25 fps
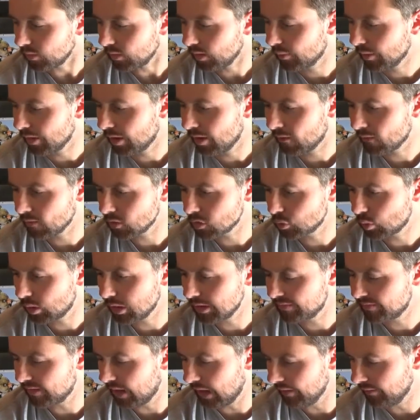We hunt over
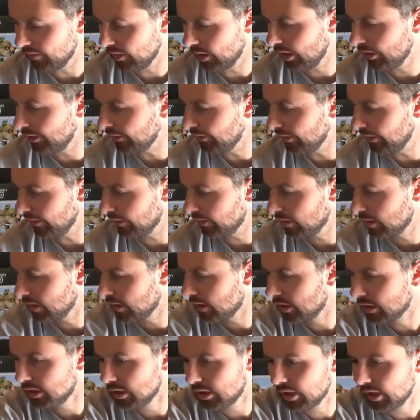2,500,
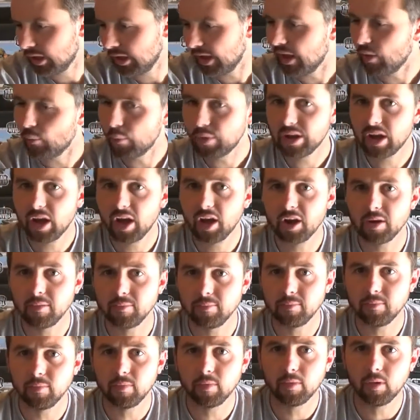and we hunt
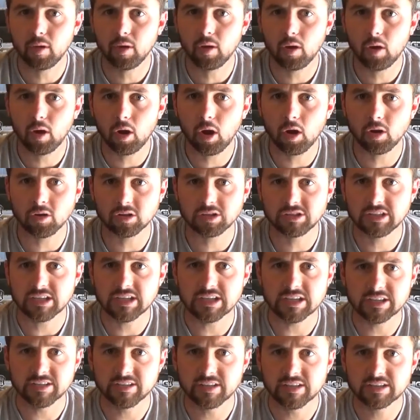them all season.